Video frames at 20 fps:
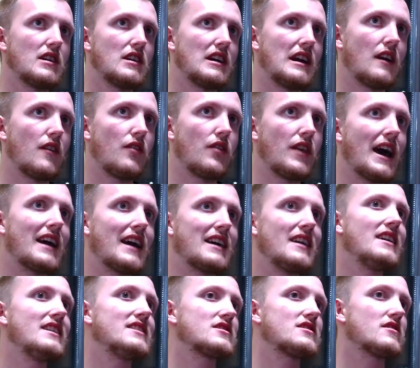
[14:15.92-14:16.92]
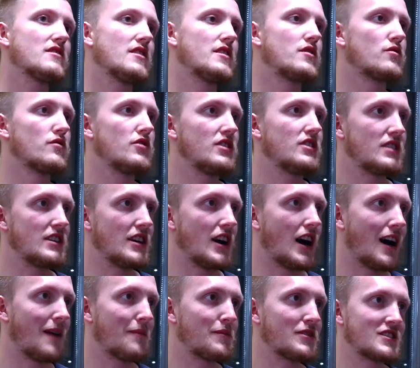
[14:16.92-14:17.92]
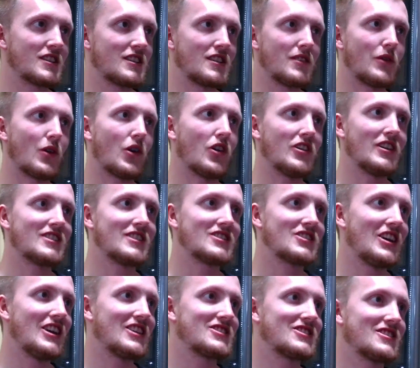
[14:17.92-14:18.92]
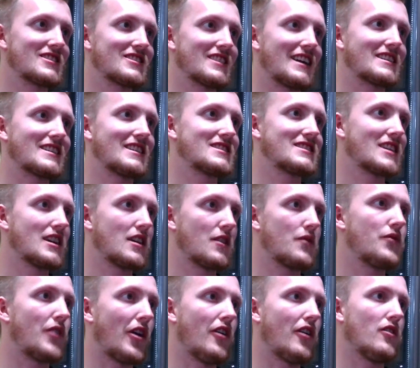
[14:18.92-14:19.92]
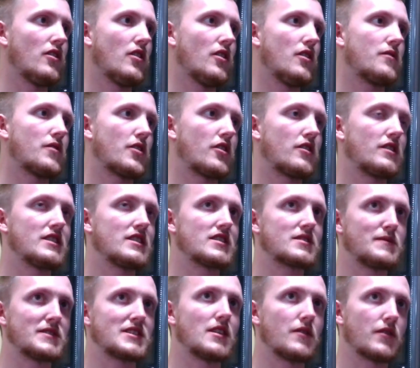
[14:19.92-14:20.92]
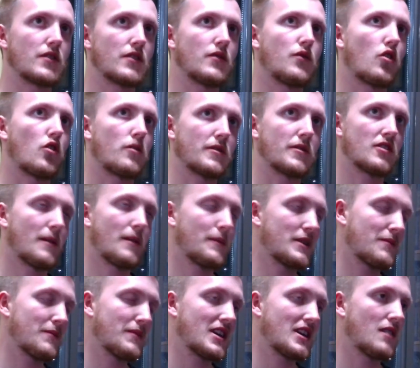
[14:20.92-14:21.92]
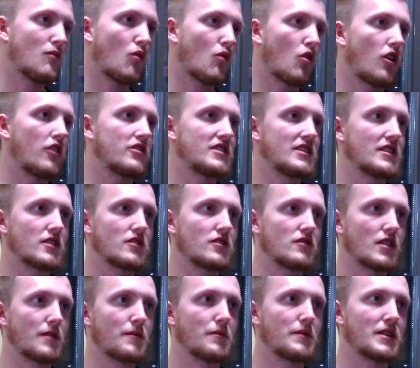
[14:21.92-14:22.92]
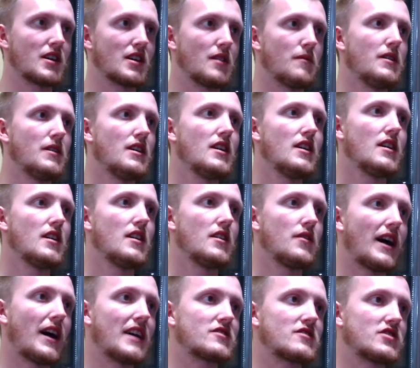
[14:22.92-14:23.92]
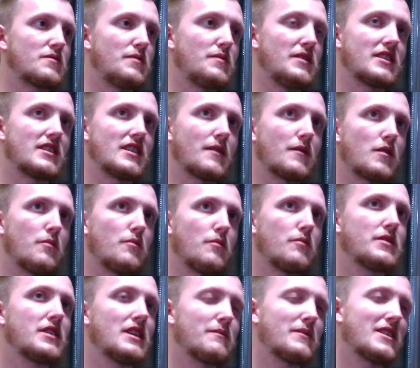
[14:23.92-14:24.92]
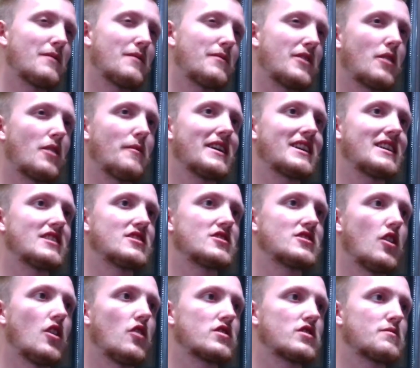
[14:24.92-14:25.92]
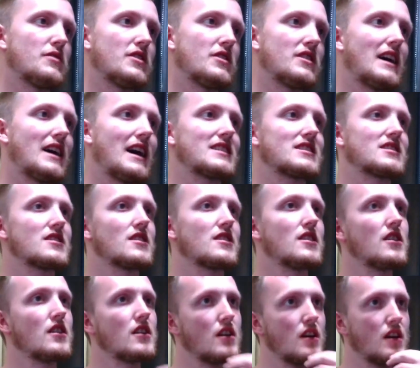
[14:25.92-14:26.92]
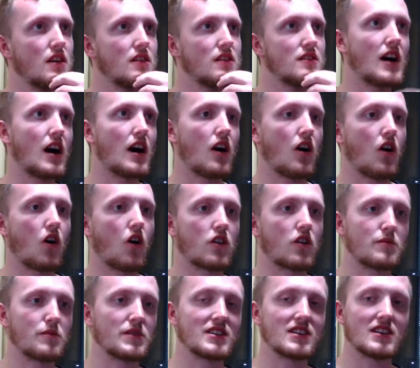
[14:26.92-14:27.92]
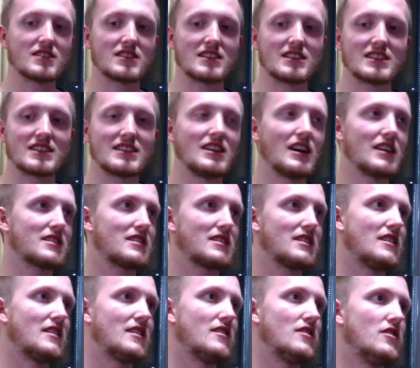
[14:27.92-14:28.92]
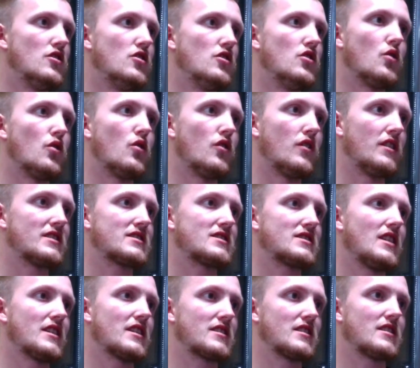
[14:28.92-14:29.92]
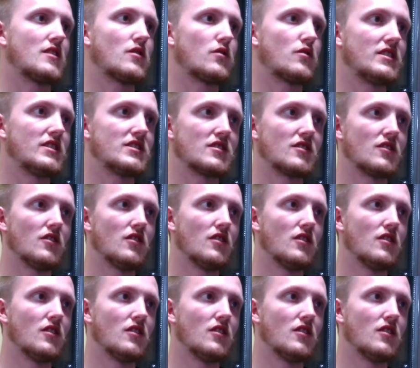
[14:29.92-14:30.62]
And that is literally the opposite of art. It's just like it's gonna follow a very specific formula. I'm gonna become more articulate. I'm gonna become faster speaking. I'm gonna get better at making jokes, but that's not art because it's nothing new. It's nothing original.